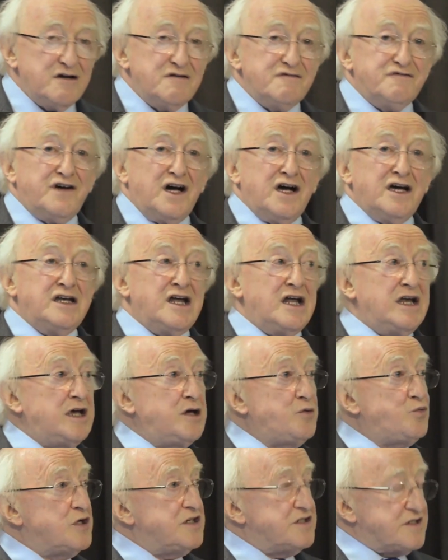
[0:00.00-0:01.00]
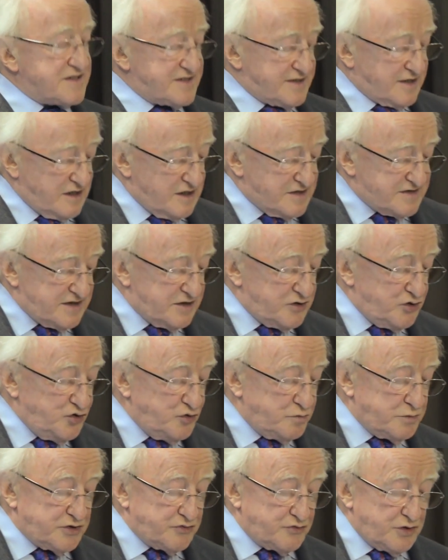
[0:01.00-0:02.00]
Finally, when discussing
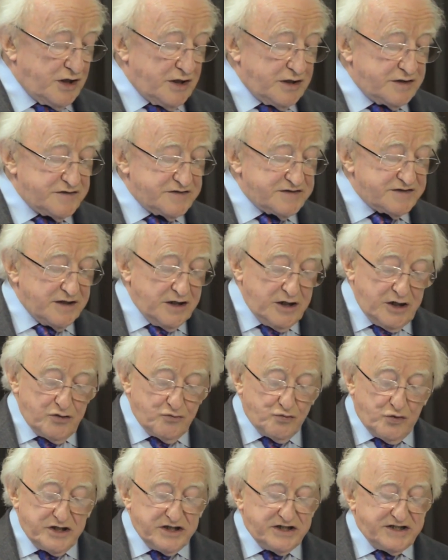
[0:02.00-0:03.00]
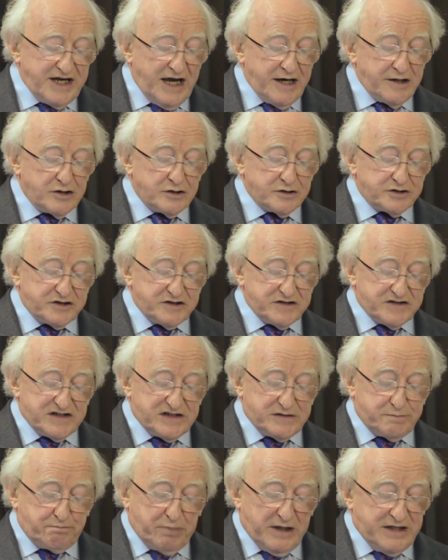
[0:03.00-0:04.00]
human rights, we cannot
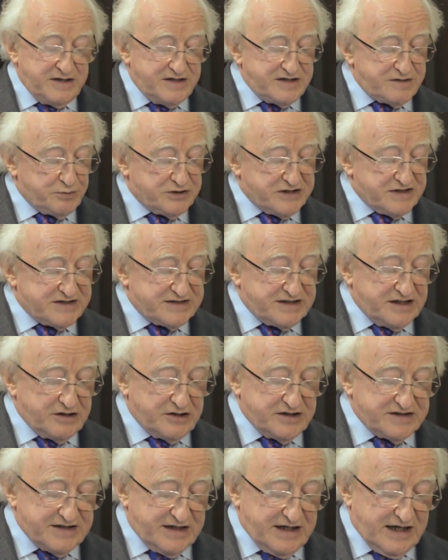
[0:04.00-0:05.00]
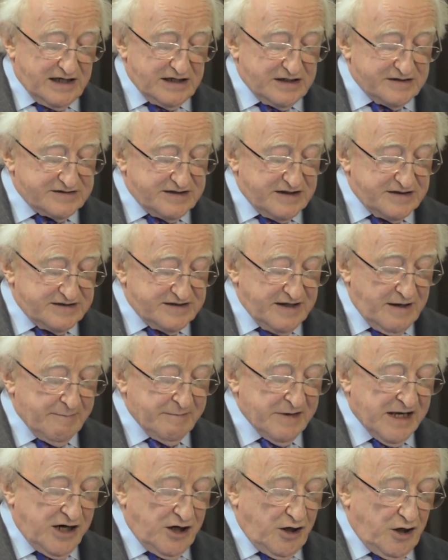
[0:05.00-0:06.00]
dispense with a serious analysis
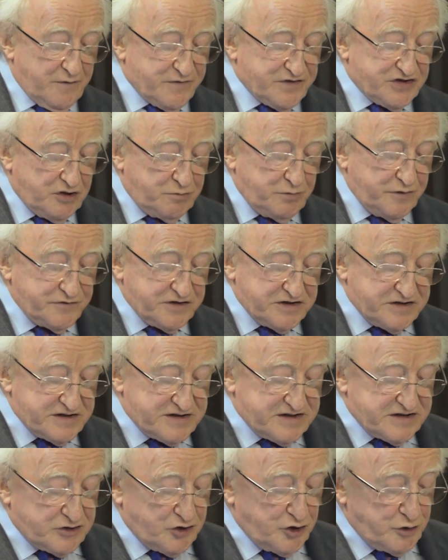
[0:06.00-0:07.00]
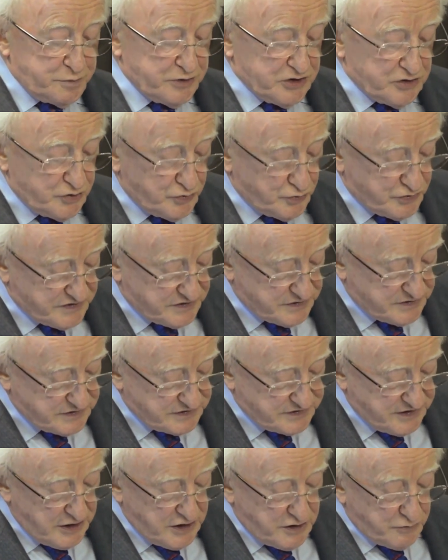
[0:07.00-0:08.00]
of some of the disturbing
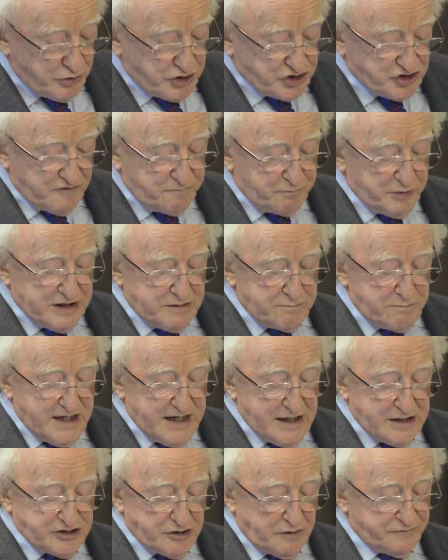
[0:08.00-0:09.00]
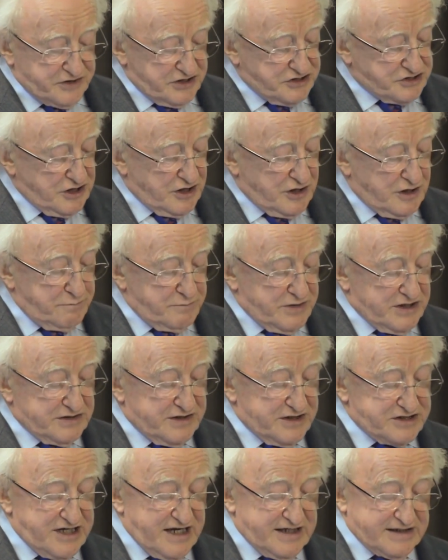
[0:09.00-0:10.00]
uses which have been made of the term in
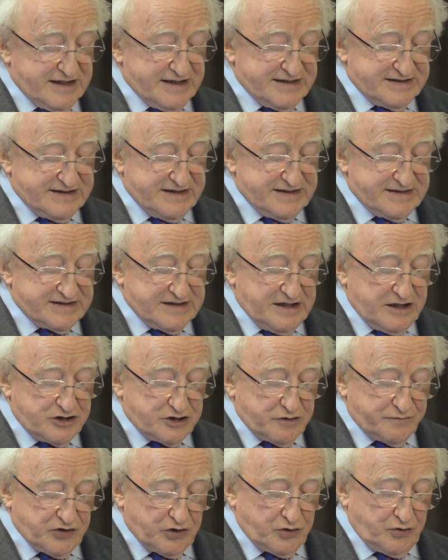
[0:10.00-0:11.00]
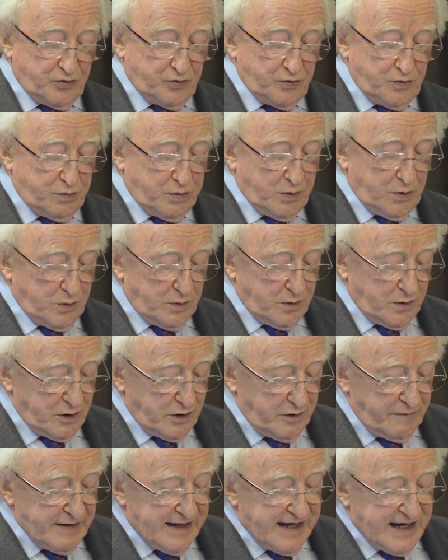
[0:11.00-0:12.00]
the decades since the end of the Cold War,
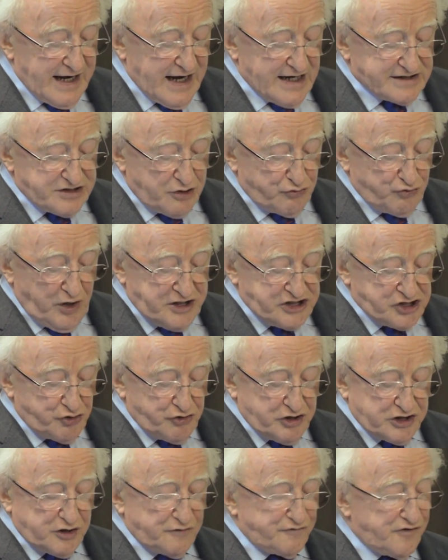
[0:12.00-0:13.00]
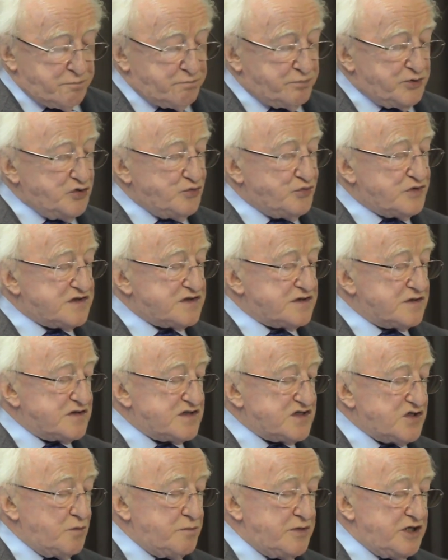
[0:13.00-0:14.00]
as a rhetoric of abuse on
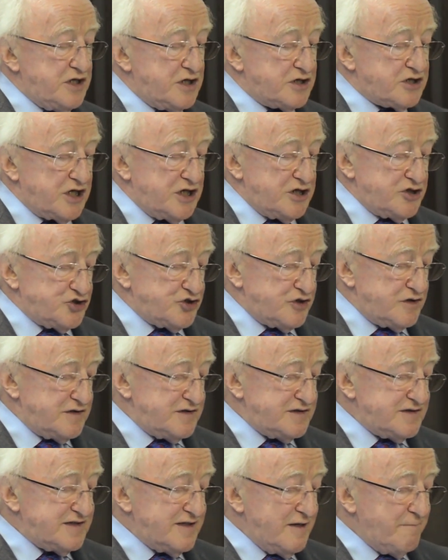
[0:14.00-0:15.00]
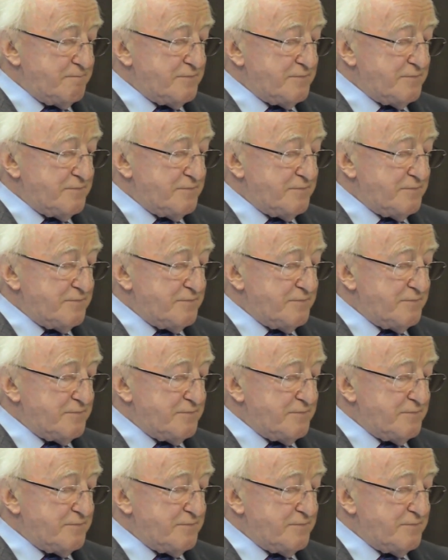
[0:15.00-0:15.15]
so many occasions.